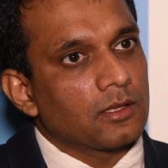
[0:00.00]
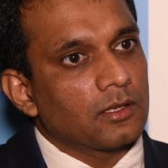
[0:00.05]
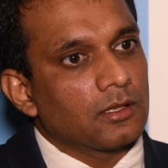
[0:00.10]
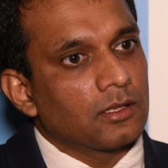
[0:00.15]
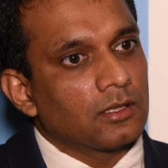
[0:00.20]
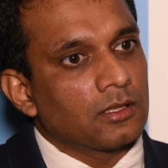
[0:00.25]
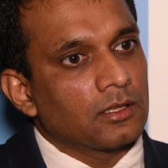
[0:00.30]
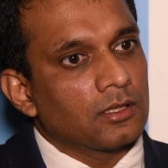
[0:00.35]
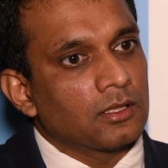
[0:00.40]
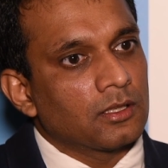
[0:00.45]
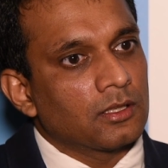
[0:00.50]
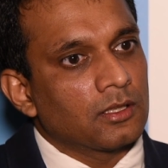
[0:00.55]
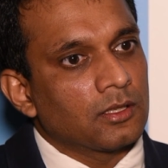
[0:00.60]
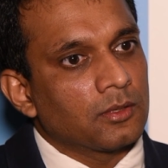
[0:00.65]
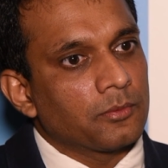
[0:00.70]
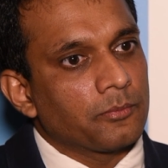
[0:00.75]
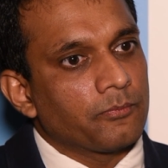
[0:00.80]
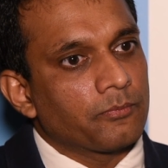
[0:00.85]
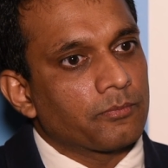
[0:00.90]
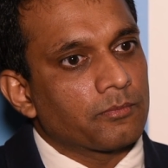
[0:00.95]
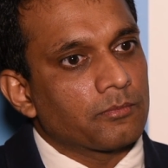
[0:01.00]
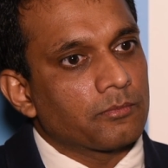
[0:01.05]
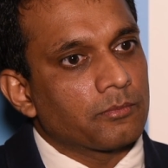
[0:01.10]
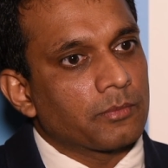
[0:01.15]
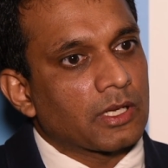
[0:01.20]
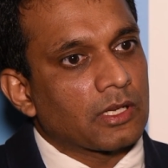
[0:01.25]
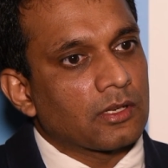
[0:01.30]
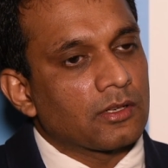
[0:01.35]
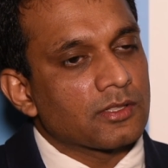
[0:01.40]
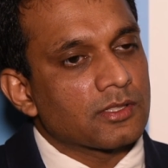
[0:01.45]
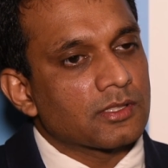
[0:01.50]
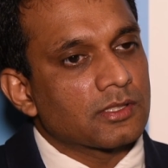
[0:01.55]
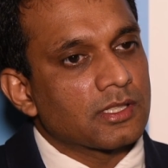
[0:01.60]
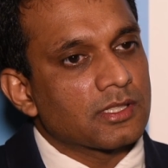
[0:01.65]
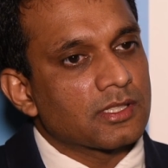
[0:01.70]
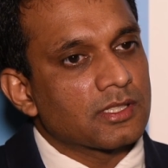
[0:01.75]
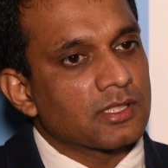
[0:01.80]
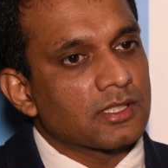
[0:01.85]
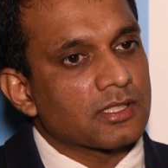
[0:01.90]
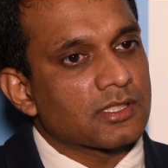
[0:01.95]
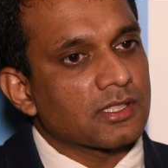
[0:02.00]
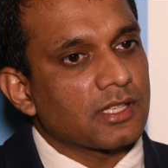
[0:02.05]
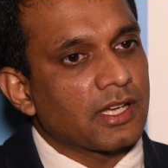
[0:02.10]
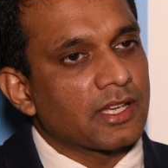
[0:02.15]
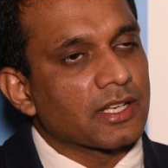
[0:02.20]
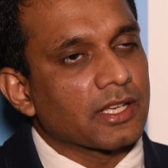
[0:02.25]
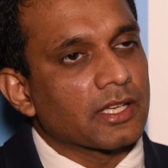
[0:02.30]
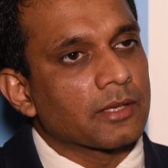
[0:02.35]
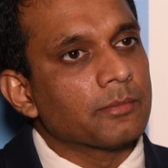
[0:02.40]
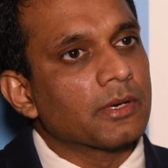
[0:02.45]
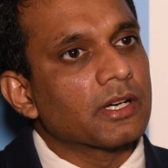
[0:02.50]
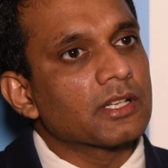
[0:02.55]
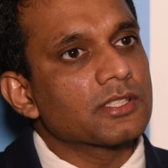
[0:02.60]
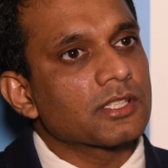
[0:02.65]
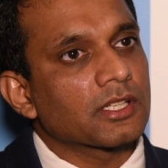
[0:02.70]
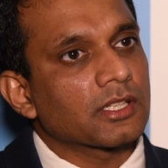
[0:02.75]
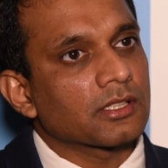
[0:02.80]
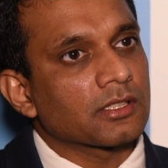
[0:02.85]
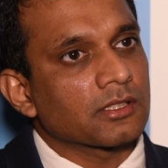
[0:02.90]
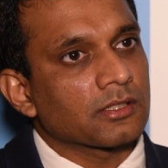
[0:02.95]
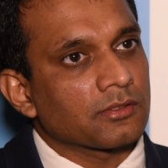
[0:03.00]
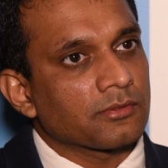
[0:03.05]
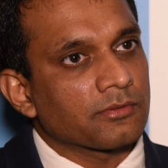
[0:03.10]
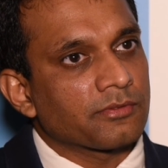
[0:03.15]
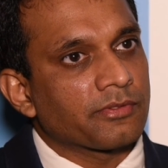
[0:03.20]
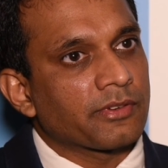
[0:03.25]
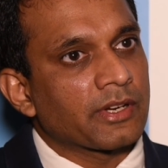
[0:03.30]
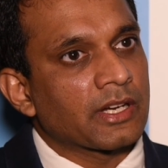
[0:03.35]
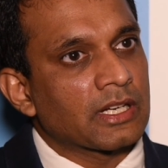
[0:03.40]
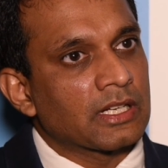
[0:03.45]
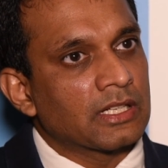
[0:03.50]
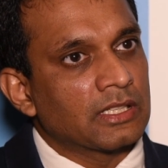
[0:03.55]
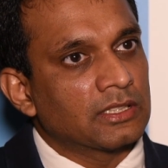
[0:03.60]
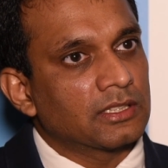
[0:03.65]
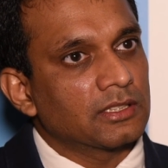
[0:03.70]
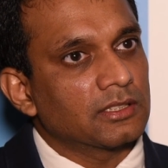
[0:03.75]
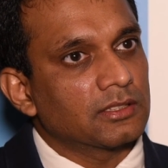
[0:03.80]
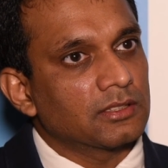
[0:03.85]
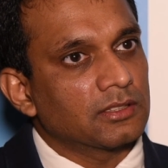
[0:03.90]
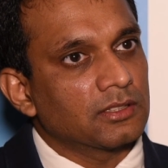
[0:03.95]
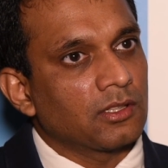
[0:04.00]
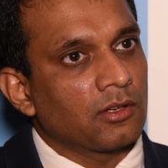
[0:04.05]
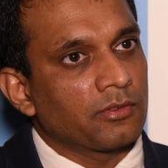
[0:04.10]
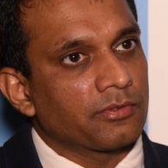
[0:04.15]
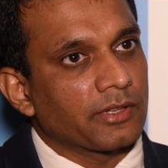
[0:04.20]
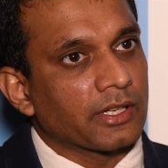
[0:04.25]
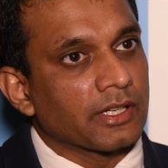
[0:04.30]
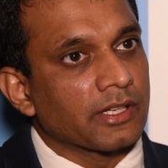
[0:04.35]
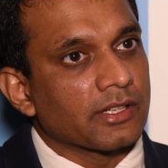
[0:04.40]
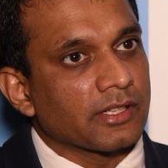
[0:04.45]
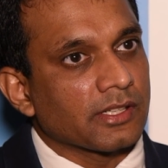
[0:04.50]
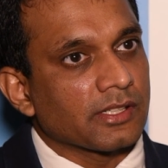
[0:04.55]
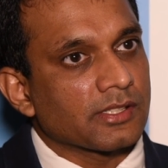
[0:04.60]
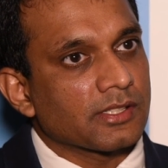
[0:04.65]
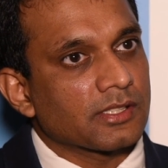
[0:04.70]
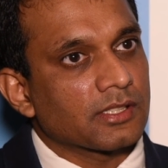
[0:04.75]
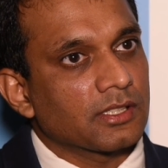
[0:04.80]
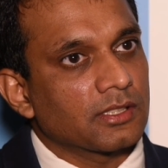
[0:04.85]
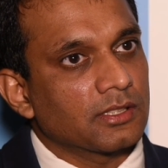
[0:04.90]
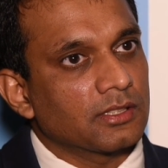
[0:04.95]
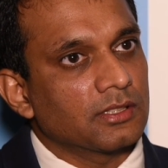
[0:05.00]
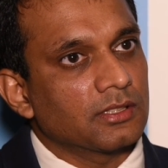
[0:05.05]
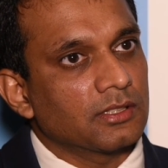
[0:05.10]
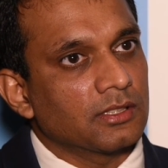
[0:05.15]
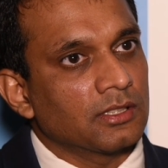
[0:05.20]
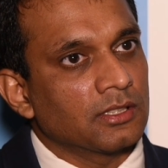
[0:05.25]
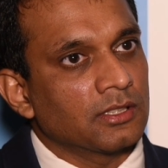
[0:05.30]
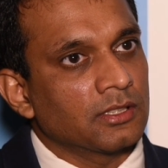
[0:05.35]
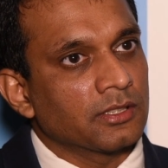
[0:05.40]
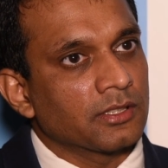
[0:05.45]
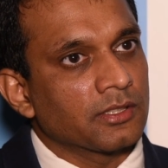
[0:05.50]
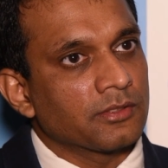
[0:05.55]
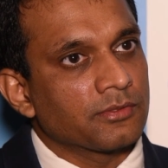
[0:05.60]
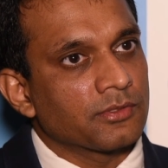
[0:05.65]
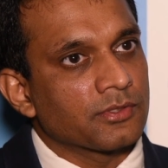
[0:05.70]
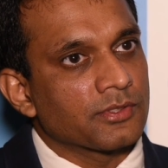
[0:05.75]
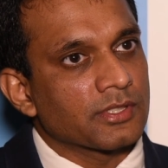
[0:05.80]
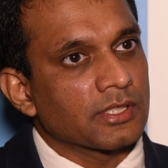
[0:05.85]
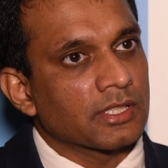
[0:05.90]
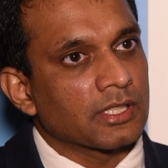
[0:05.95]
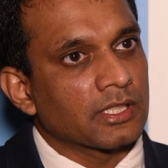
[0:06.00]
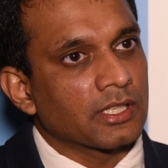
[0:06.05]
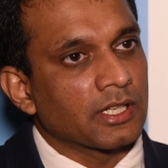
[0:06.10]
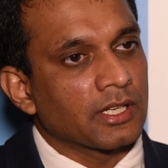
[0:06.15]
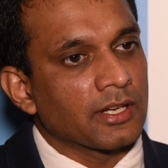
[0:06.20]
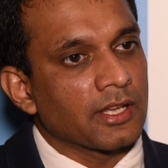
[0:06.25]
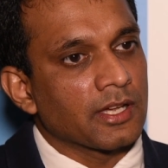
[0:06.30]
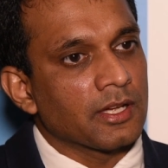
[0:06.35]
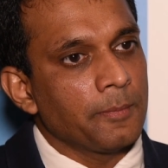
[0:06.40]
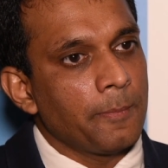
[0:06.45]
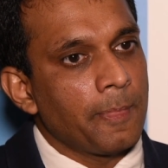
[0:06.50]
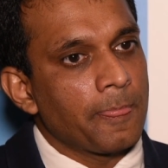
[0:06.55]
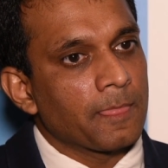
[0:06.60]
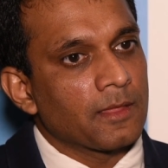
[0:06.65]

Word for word: uh, because this is an emerging field of interest uh, if you see in India.